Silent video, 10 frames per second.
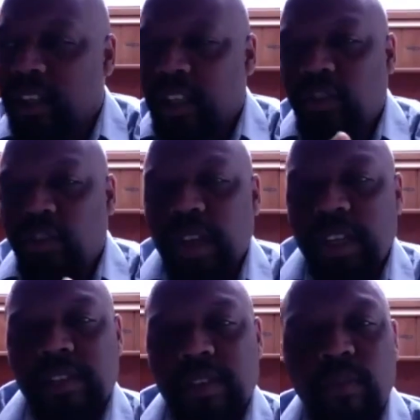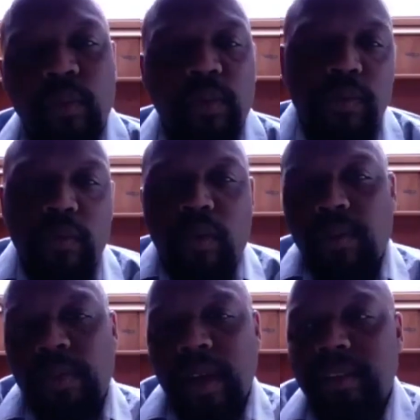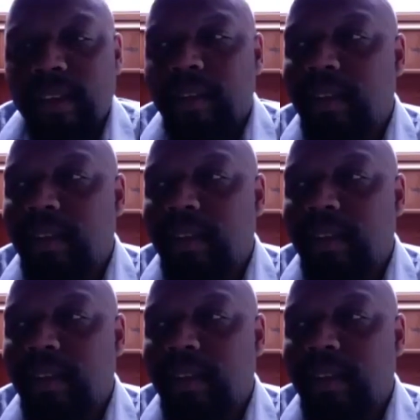Journalism for one part and